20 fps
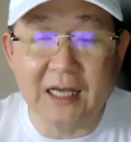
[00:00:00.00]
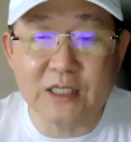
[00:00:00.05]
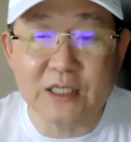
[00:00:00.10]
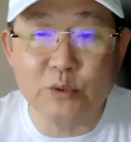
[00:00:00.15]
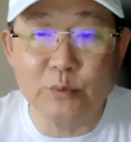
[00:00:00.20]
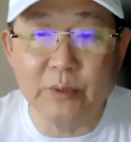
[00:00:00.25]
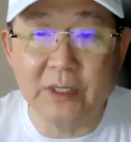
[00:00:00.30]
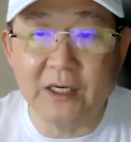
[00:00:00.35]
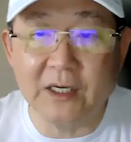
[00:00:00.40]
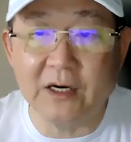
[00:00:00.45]

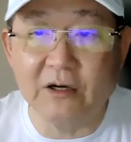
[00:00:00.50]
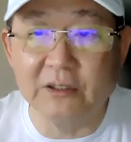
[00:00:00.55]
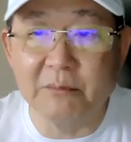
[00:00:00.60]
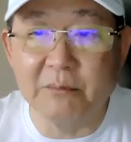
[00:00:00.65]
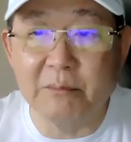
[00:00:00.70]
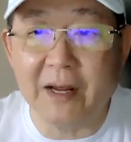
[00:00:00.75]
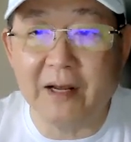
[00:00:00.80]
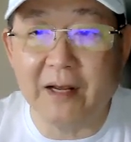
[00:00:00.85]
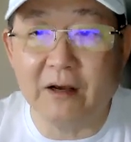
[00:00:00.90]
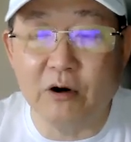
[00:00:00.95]
last week on the
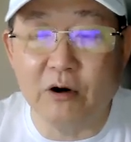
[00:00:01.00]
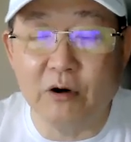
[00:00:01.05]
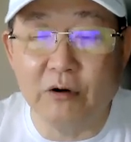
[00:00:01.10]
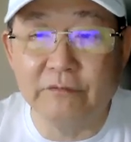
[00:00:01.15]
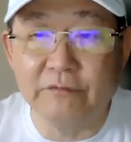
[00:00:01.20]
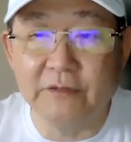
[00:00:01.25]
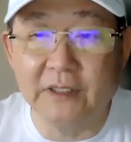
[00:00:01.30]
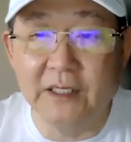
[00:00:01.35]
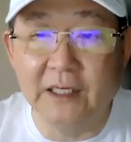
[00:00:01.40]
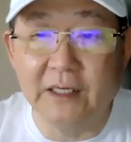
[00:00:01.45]
back
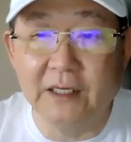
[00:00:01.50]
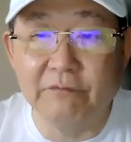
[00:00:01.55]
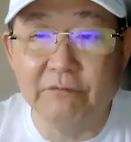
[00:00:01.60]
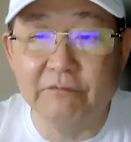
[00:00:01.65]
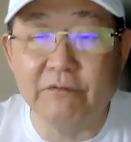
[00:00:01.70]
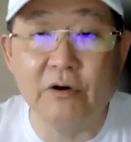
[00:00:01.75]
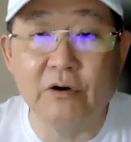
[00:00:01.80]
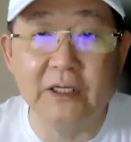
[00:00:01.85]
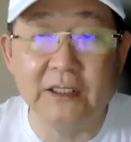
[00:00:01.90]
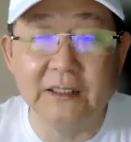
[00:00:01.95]
of a
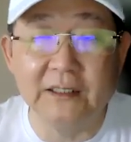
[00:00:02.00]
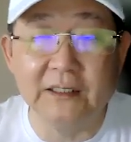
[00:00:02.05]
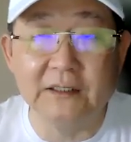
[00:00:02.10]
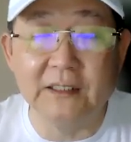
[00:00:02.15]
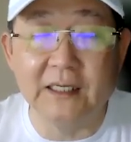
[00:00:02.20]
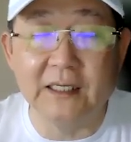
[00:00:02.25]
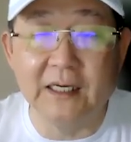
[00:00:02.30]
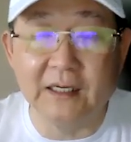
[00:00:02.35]
falling